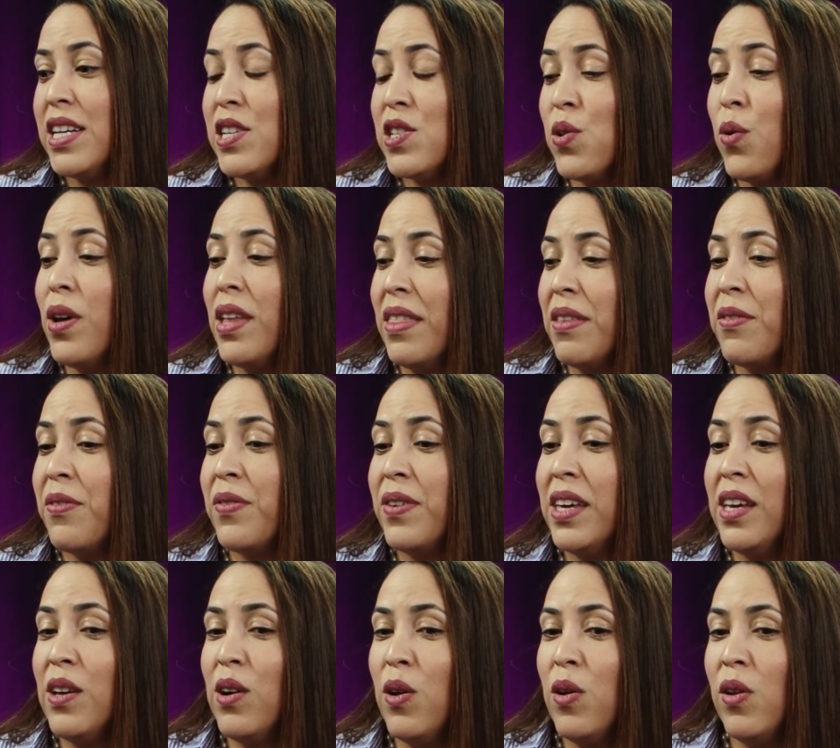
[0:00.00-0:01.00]
So in the
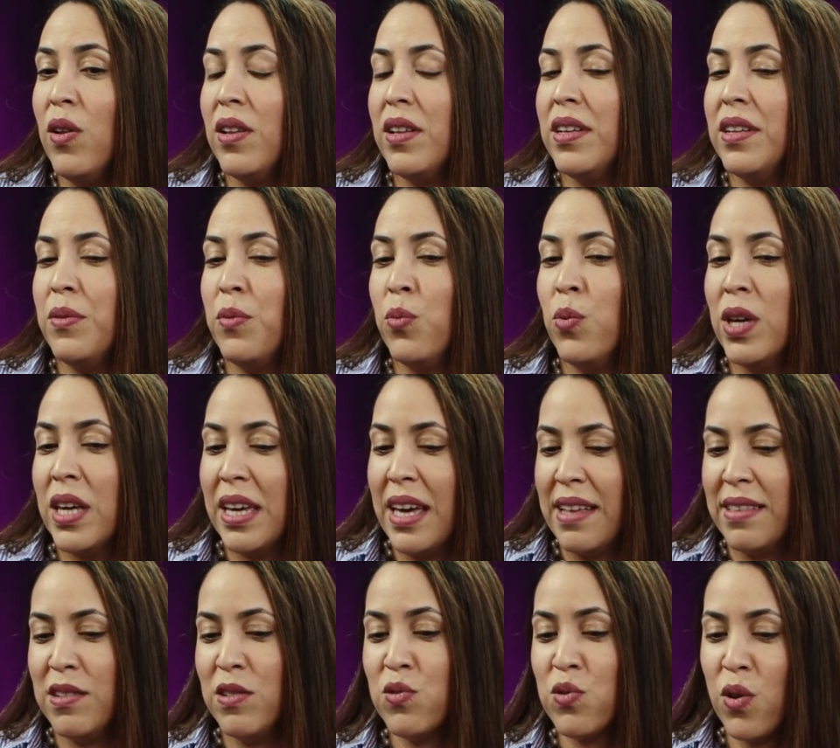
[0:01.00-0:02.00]
field, we
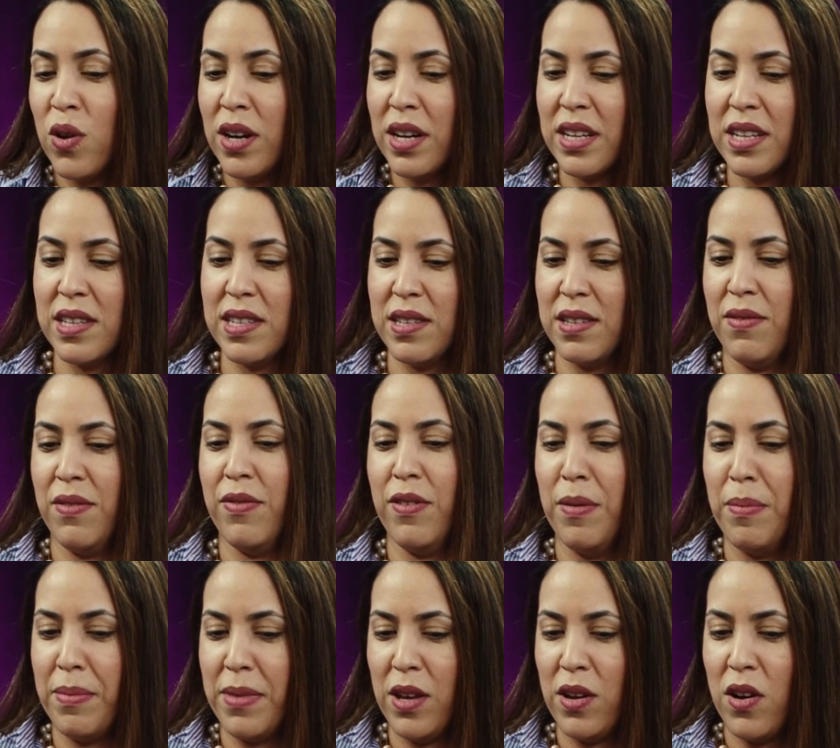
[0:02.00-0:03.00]
get the drawings
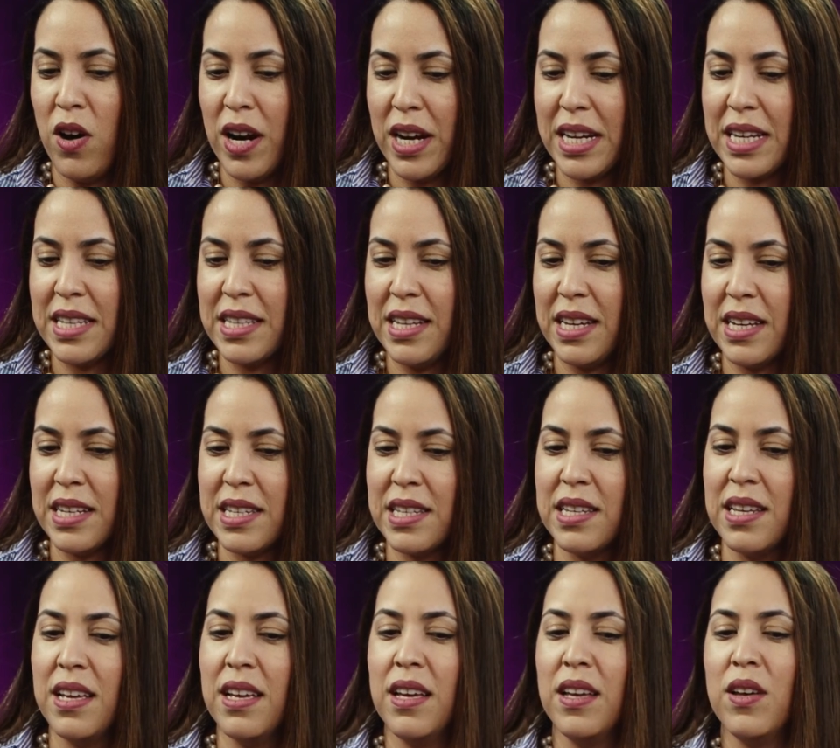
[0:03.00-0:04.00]
from the architects.